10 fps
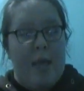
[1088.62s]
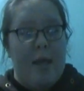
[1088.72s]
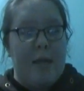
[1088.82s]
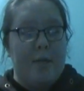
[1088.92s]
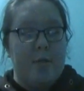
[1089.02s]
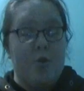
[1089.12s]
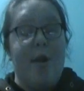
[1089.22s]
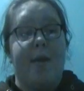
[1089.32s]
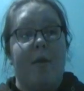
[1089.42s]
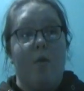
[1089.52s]
And the
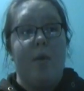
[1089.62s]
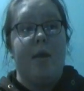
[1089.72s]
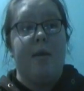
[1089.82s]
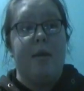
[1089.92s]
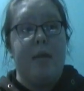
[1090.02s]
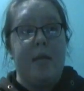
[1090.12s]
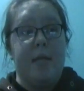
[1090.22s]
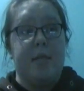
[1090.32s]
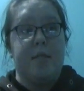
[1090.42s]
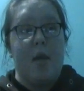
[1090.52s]
Dragon Queen
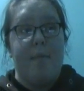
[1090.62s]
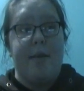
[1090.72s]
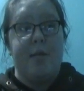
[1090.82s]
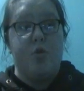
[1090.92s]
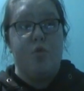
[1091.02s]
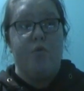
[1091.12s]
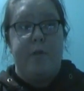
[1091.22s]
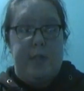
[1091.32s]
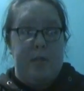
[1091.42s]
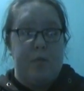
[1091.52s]
is coming
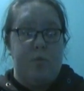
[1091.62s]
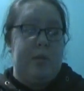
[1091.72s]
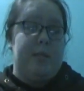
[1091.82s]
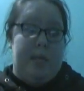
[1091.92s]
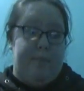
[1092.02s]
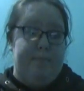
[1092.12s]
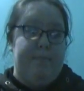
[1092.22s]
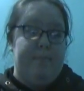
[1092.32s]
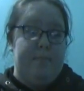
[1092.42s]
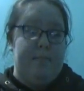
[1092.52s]
to visit with Zim.
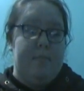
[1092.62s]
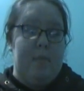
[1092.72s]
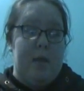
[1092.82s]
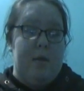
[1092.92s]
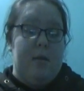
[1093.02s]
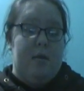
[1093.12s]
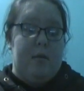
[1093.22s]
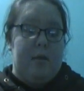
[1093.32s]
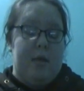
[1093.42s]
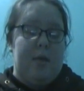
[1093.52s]

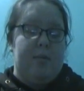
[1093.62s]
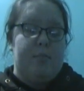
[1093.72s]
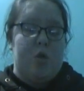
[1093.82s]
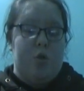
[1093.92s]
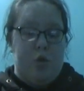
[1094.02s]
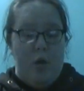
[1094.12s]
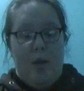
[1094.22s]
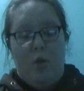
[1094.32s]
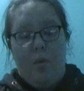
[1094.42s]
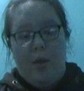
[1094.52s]
Okay, so the
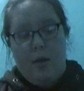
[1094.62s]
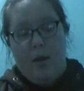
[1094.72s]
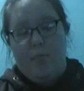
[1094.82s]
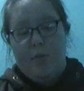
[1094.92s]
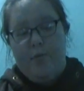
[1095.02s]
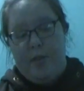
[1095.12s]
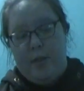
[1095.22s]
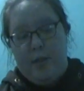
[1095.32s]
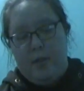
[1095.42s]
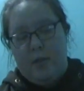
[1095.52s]
Dragon Queen comes to
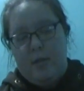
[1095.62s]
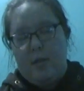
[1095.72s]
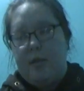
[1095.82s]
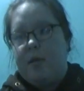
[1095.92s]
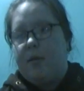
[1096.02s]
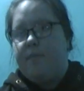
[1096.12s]
visit,